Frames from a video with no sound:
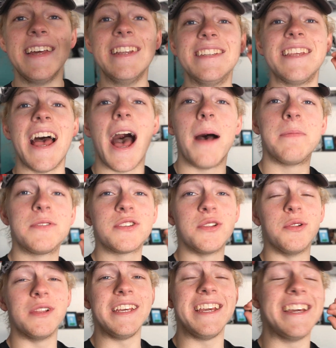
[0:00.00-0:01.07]
It is
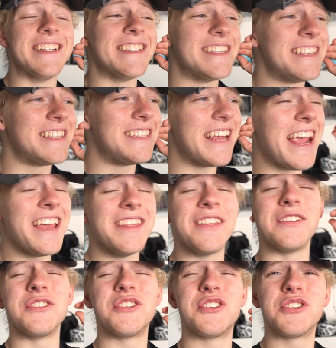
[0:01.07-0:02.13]
absolutely insane.
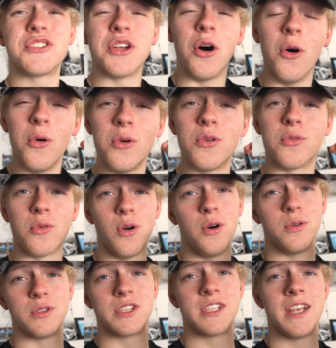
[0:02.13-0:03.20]
They're so
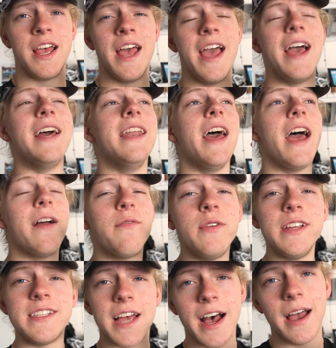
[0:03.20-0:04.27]
gross. And
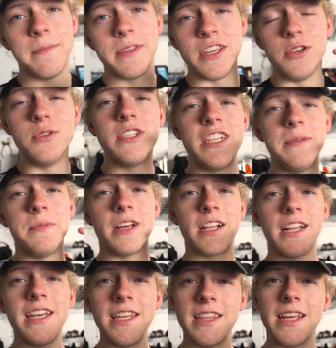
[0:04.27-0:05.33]
every time that you seem to
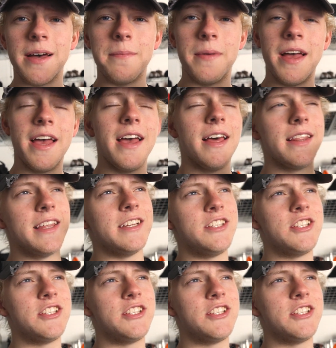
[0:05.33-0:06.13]
clean them, they